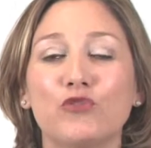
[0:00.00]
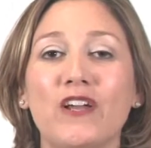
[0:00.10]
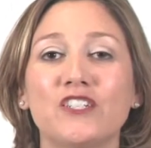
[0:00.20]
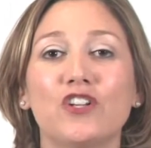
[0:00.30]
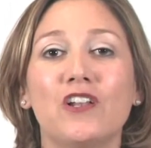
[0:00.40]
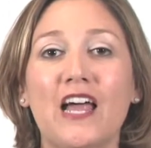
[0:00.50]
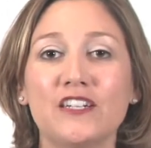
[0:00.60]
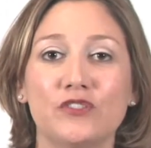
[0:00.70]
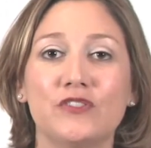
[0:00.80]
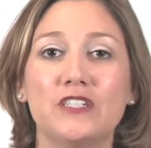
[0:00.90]
Rachel
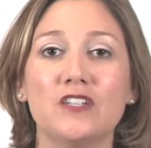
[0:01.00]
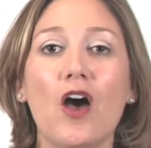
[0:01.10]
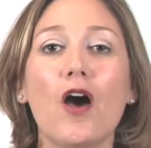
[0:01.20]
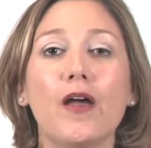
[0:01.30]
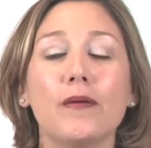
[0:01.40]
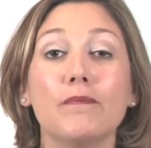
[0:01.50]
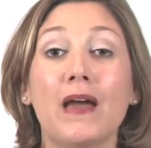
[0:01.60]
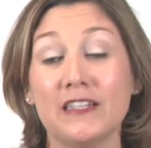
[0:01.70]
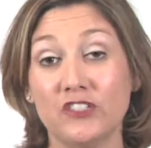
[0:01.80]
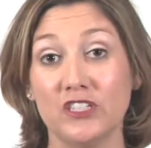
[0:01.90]
Lashford. I'm
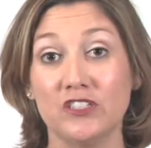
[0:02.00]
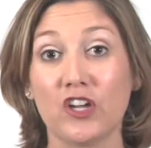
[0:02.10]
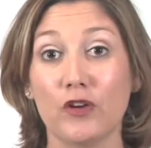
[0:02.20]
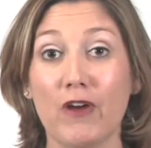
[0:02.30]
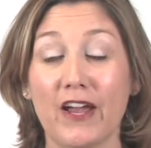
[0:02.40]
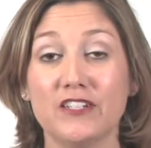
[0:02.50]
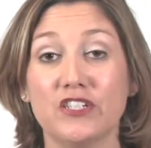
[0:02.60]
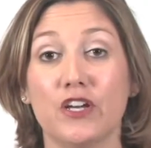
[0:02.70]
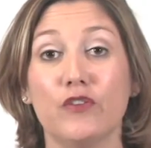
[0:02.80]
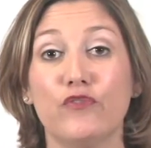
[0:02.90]
Managing
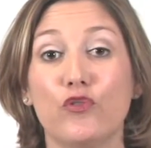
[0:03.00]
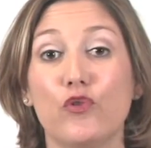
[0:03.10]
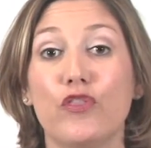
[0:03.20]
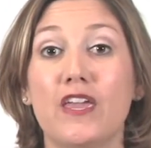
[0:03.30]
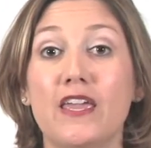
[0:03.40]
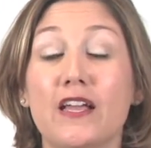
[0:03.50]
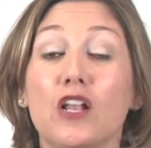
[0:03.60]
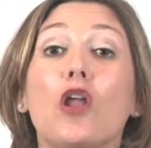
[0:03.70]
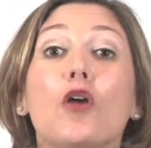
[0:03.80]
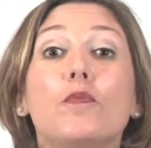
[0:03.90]
Director for the
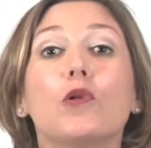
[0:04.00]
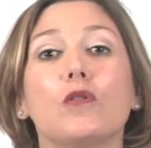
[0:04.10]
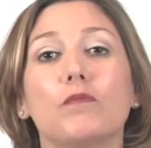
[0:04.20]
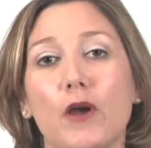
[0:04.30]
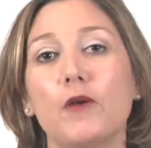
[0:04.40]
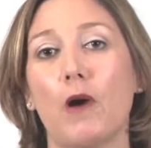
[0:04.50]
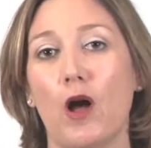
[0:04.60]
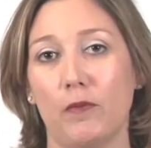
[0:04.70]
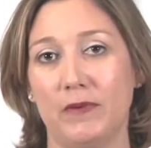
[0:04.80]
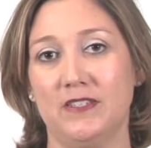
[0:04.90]
Global
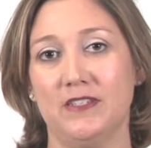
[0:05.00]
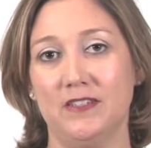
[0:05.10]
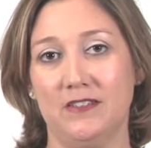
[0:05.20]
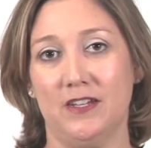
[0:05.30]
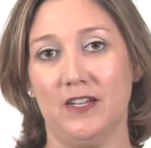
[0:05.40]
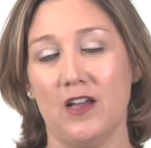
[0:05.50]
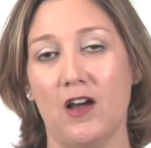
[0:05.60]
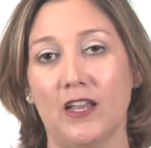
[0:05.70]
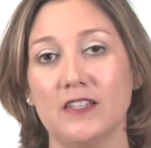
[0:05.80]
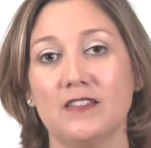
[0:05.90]
Mobile Business at
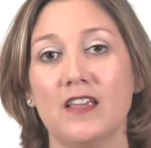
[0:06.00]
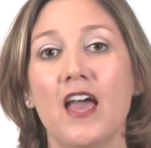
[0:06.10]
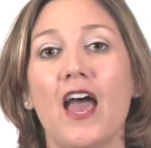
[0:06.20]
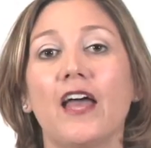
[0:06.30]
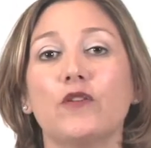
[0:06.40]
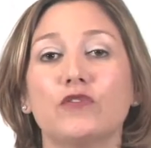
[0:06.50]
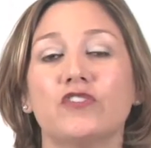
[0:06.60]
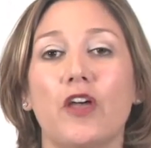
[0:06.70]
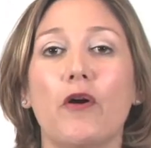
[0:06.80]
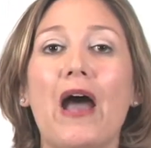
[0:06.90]
Canalys and
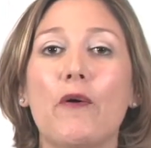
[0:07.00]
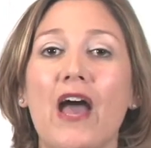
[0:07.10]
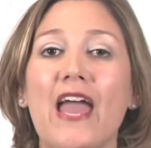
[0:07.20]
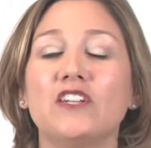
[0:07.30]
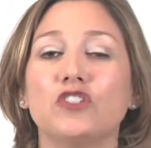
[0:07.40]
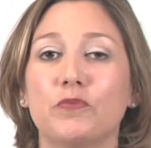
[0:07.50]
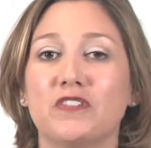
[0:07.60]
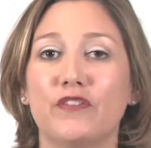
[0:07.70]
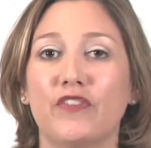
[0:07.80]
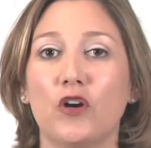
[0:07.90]
also our Asia
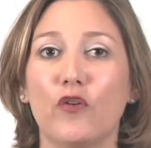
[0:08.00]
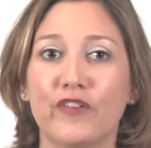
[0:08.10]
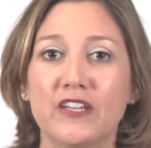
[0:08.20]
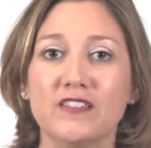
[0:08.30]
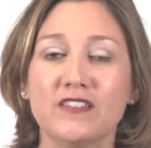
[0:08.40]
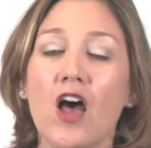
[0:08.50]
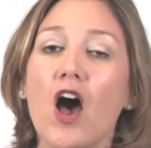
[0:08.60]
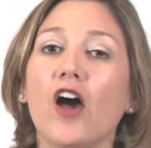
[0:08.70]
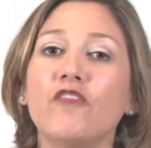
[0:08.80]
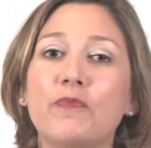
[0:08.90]
Pacific office.
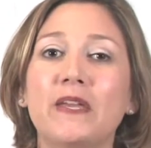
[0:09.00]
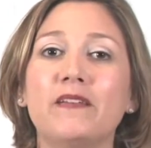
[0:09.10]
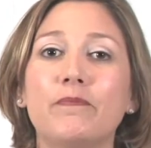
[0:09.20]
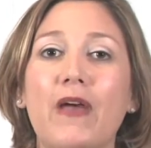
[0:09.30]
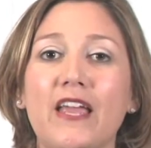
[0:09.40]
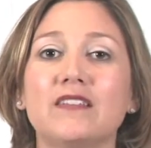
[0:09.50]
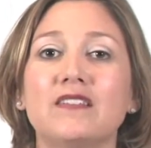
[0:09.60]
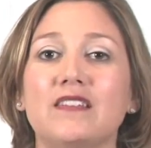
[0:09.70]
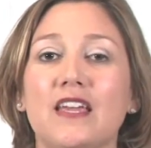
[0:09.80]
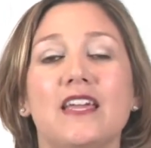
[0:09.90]
I've been
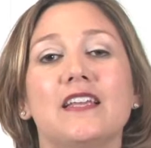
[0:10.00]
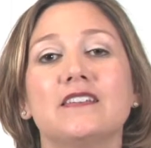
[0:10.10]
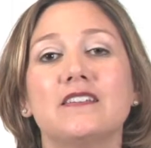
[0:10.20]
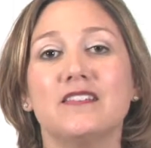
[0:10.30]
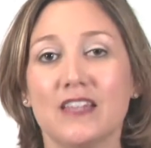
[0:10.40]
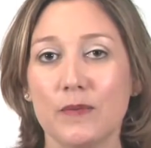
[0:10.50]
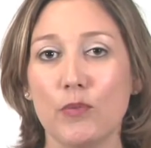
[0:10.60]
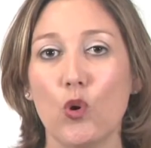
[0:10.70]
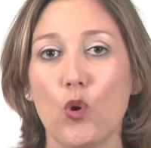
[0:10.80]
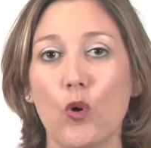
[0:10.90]
based in
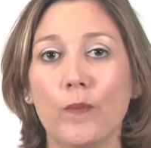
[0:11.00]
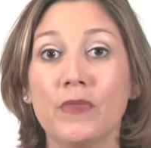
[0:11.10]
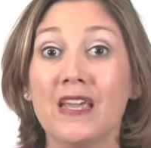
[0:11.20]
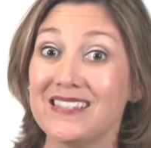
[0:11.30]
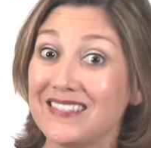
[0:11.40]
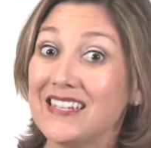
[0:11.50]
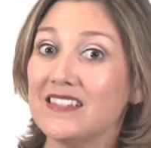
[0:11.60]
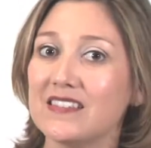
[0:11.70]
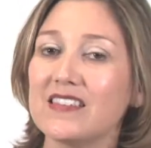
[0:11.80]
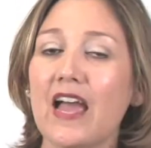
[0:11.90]
Singapore
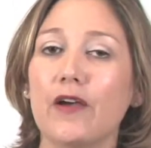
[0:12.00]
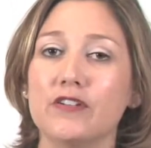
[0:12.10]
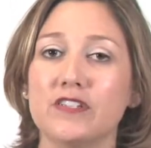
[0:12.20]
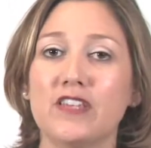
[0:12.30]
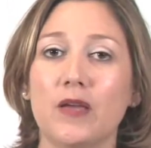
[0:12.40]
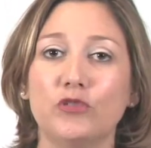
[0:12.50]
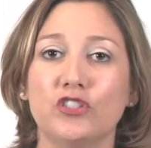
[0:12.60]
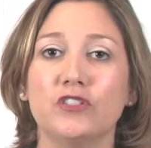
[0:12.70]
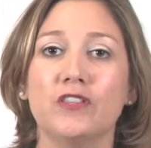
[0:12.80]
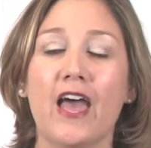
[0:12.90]
since our
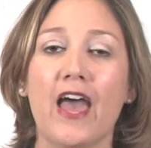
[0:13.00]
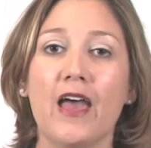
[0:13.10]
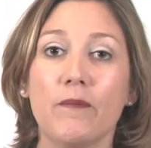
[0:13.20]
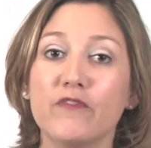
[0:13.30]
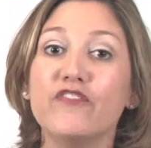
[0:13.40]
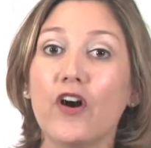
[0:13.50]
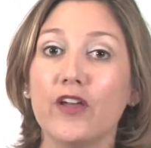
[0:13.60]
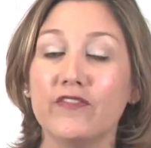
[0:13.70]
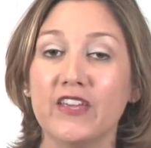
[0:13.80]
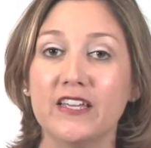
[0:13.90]
inception there
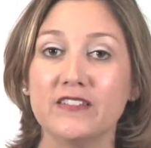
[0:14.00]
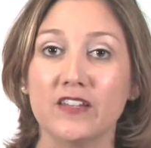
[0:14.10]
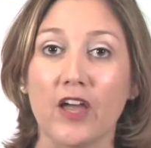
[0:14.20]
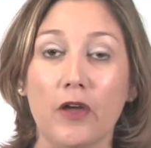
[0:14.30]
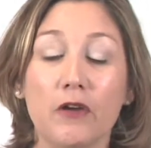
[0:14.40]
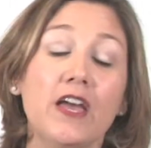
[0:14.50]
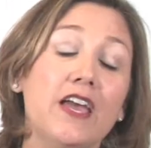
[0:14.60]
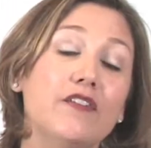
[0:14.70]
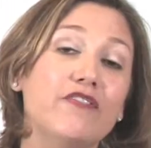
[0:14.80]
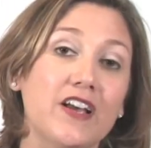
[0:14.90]
5 years ago.
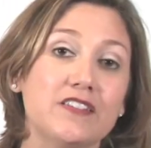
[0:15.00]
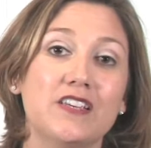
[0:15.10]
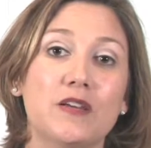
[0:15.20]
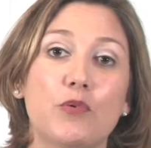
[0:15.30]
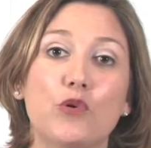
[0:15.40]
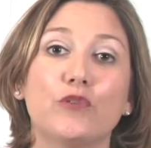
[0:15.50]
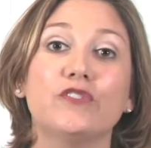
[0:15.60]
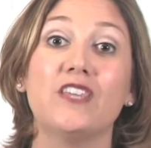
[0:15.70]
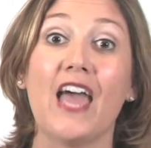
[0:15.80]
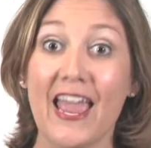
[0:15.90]
In fact,
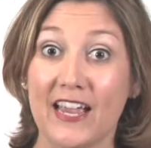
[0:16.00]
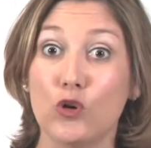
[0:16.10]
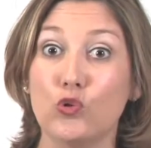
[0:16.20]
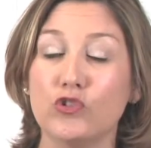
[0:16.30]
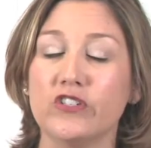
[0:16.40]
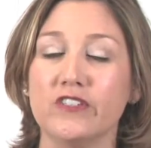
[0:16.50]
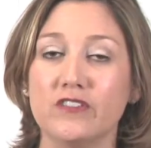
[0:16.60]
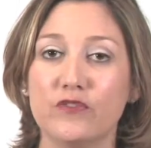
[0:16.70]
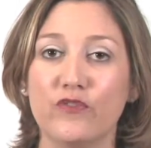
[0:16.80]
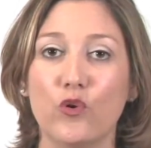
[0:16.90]
Singapore's the
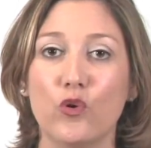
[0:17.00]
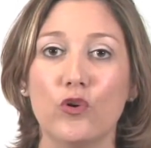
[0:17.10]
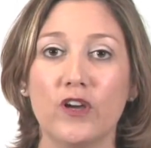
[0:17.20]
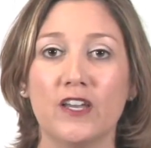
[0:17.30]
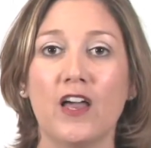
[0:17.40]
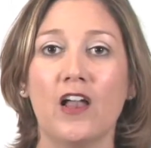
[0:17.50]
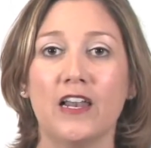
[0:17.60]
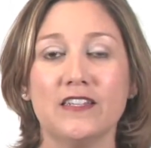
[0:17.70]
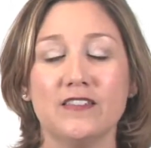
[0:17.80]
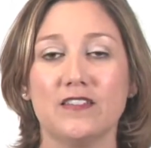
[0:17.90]
headquarters for
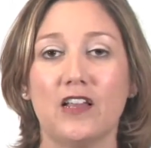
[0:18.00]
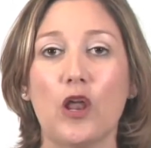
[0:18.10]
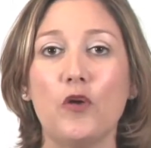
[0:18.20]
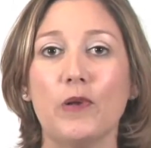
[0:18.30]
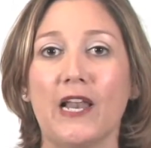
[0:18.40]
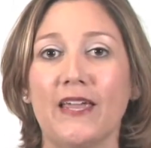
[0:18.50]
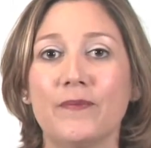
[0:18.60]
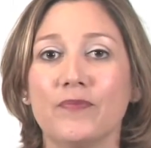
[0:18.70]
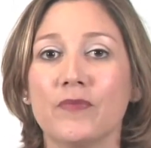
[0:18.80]
Canalys globally.